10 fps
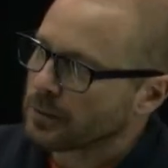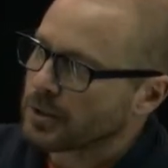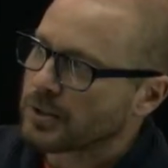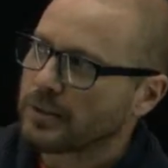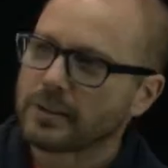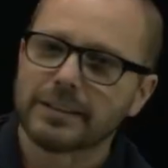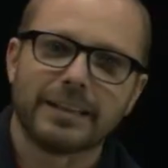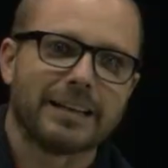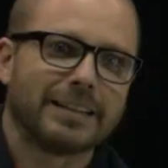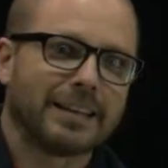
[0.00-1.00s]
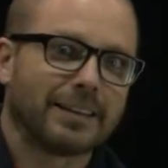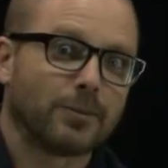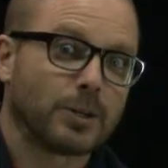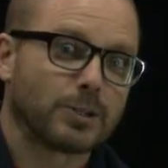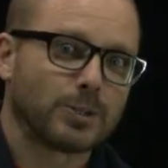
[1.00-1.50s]
which should look a lot
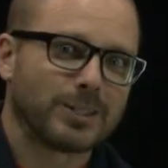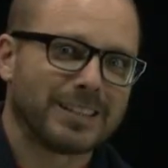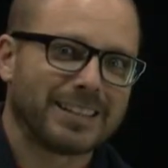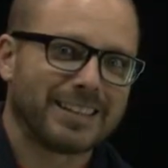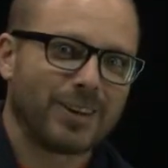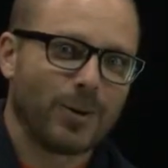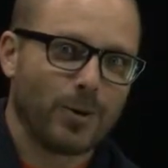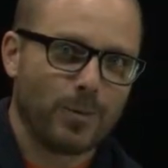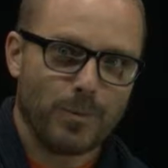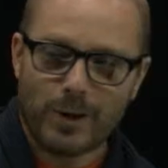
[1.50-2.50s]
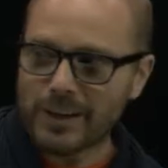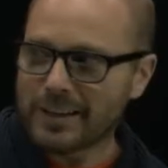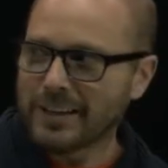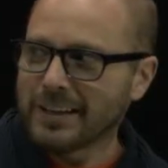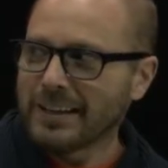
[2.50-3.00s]
like what you're seeing in the homework.